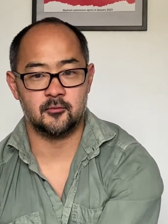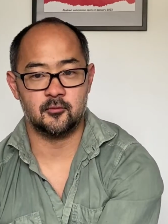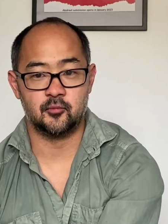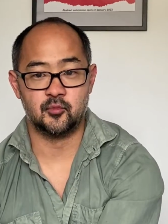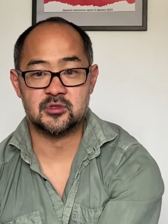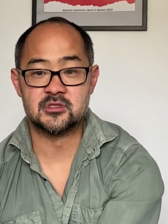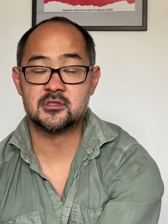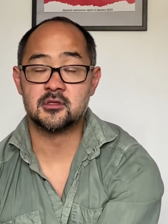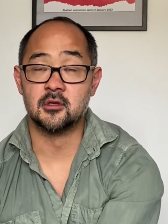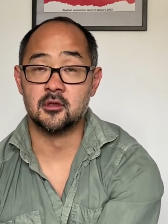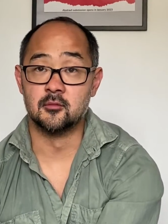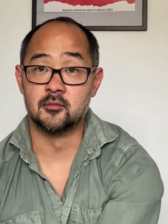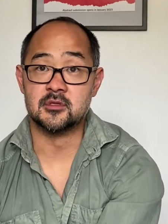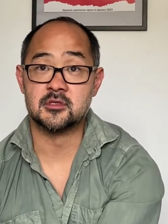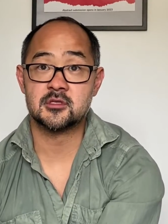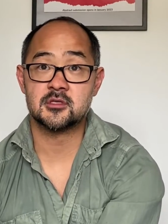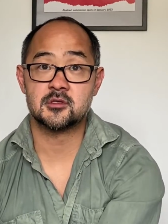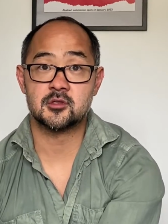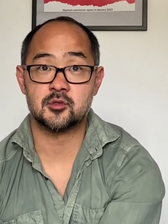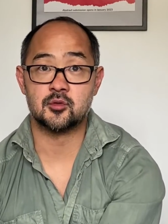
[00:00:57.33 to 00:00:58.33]
we still
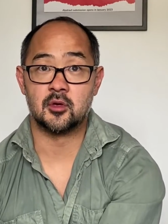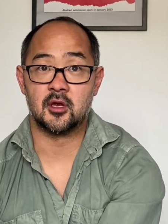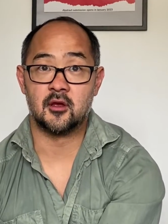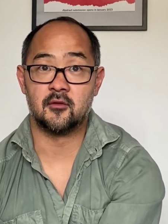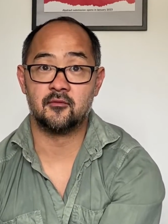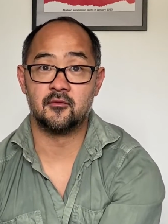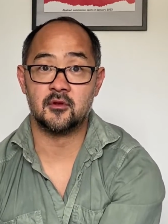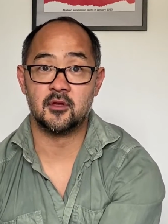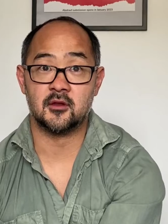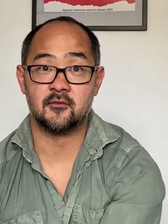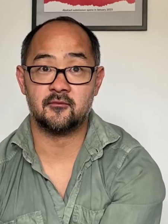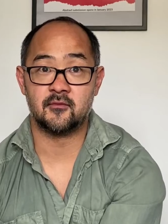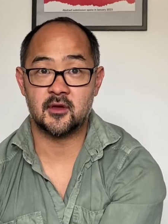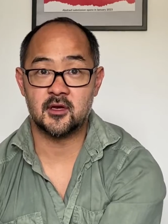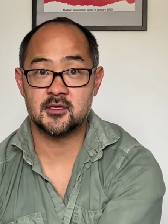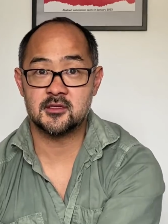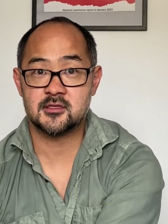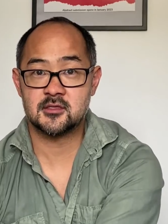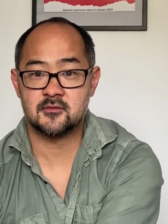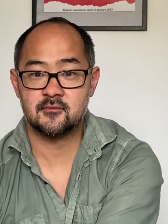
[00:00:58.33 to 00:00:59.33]
miss to have the
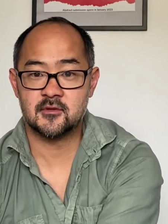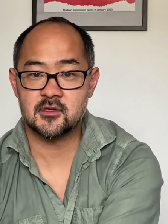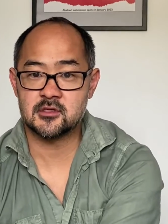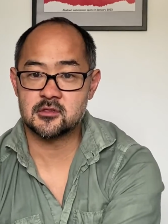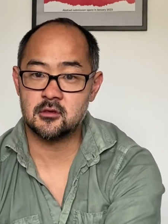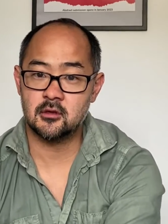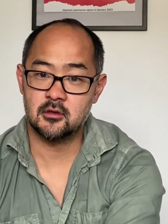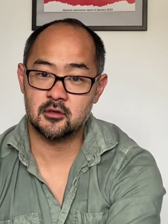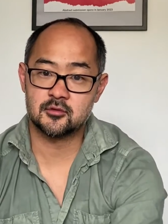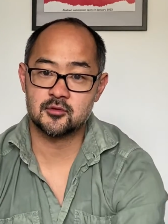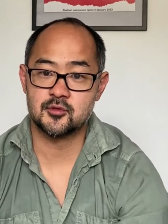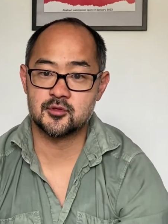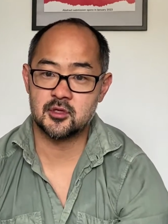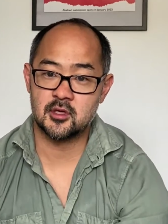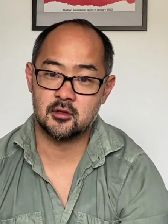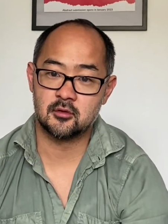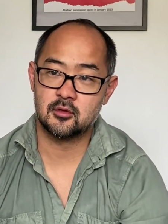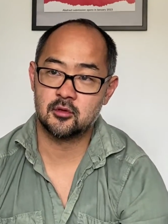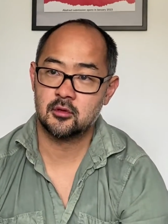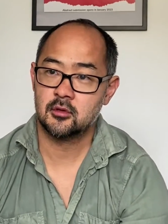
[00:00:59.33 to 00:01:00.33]
advanced vascular
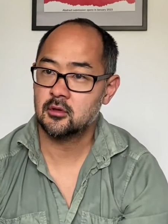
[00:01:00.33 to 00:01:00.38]
ultrasound